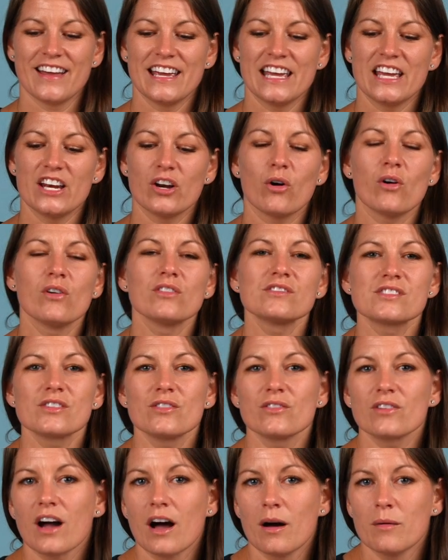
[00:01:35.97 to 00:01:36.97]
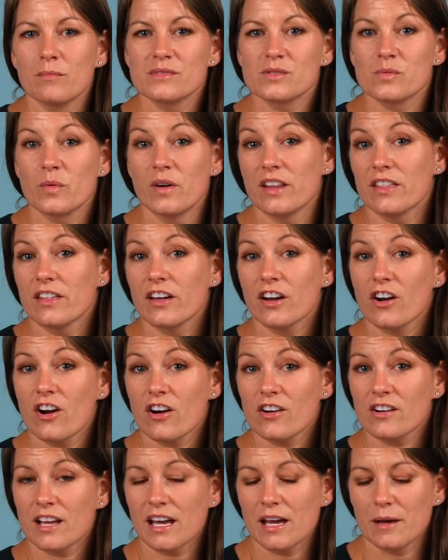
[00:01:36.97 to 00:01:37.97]
It also comes with a
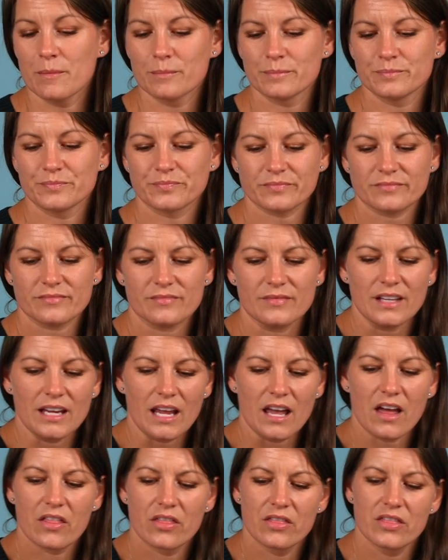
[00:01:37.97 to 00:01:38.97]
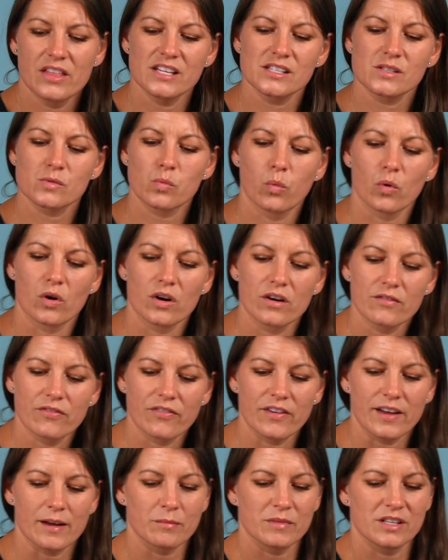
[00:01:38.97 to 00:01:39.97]
card game. This Word
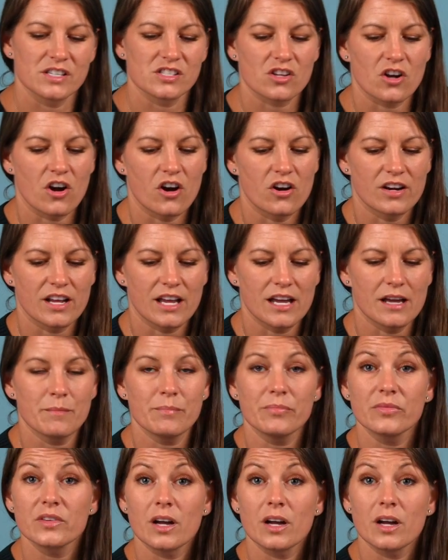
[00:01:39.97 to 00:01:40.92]
Families card game